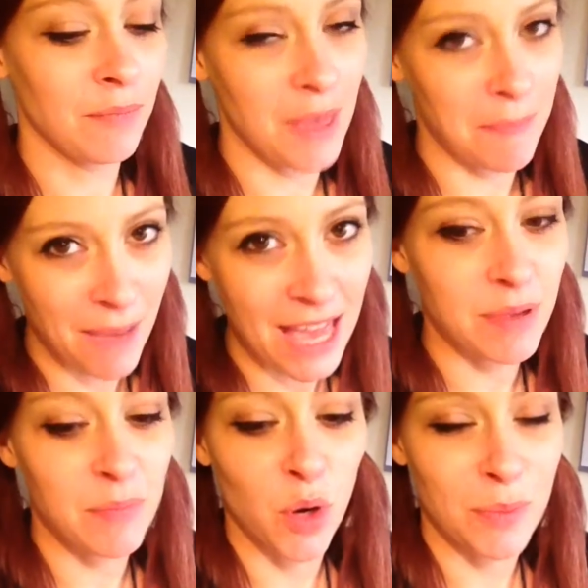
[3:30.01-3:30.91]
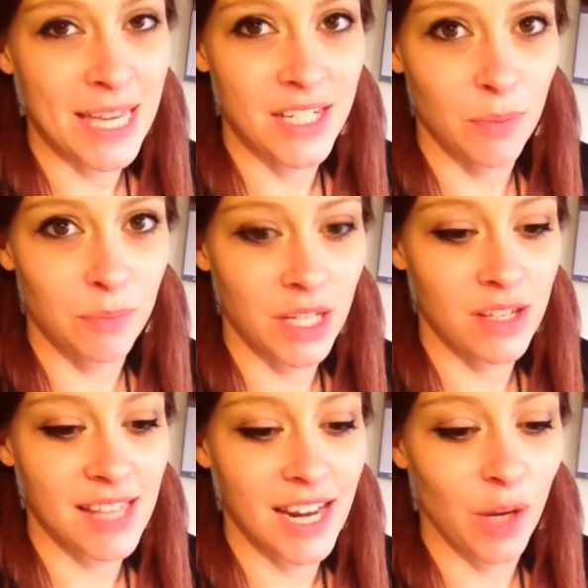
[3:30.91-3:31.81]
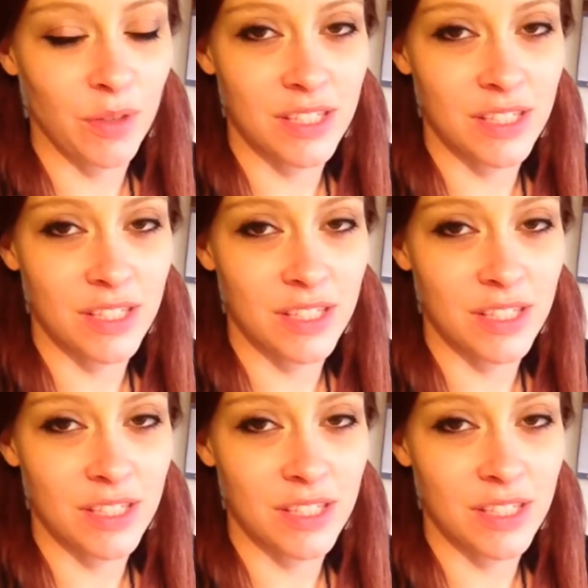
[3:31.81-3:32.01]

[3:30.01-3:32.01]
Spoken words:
It may be more medium because then I was